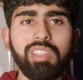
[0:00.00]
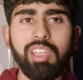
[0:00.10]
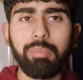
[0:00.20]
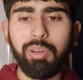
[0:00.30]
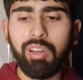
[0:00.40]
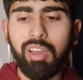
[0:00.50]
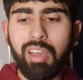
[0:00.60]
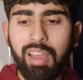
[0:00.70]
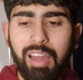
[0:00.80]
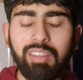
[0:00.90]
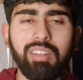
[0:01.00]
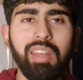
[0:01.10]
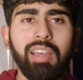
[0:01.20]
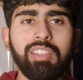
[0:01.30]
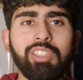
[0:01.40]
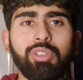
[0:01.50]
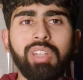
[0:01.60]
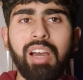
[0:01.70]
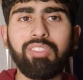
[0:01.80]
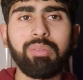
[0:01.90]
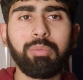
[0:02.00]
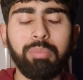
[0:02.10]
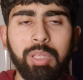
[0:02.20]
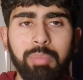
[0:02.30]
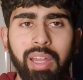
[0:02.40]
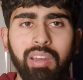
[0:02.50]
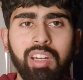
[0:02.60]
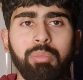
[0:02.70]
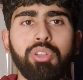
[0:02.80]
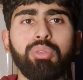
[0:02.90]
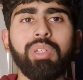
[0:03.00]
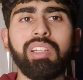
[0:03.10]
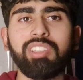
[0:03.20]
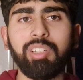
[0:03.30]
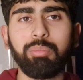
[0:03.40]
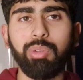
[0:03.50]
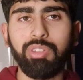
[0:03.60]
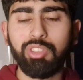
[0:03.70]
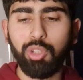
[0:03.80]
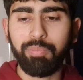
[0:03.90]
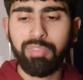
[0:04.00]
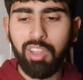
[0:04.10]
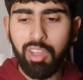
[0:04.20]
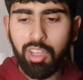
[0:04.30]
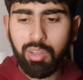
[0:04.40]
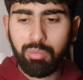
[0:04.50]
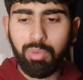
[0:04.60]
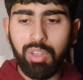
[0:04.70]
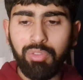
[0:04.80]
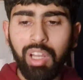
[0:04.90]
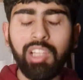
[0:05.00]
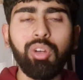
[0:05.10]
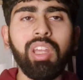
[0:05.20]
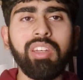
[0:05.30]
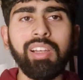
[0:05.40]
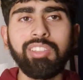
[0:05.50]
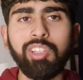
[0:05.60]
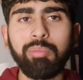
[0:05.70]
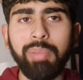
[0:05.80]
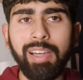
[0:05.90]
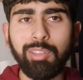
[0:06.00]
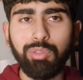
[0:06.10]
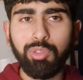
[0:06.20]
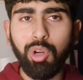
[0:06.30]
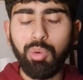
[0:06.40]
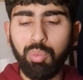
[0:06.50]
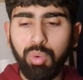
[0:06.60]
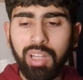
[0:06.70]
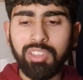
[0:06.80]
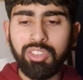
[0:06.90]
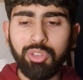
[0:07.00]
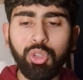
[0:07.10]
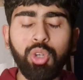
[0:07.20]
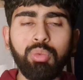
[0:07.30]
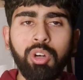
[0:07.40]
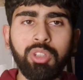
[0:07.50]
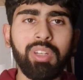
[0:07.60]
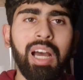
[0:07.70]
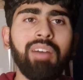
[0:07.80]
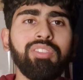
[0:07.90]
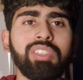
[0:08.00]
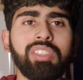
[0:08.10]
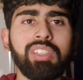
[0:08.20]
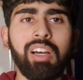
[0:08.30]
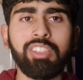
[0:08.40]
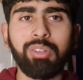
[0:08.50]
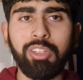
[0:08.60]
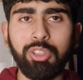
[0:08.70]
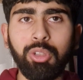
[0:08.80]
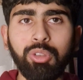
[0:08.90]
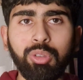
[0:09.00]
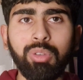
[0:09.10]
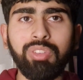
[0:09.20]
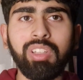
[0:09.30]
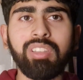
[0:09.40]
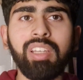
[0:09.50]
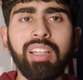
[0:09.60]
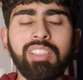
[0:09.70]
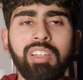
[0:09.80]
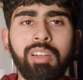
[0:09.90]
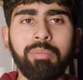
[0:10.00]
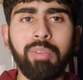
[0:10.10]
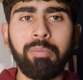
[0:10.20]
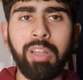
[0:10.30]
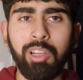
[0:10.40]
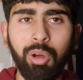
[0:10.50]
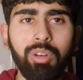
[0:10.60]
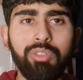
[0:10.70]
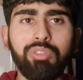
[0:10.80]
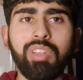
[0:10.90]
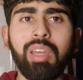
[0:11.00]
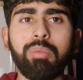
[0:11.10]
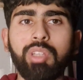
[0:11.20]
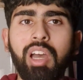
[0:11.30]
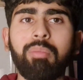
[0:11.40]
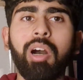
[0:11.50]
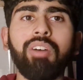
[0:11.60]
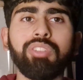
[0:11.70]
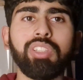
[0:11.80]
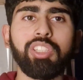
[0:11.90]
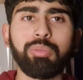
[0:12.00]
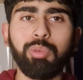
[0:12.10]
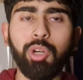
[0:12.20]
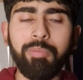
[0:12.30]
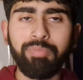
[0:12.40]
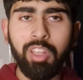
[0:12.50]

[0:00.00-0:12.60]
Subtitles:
keeper, and the next series would have to be batting at number 3 at some point. So if Virat Kohli does come back, you've got one stalwart who'd have to sit out, so I don't know if it gets a lot of game time after this point.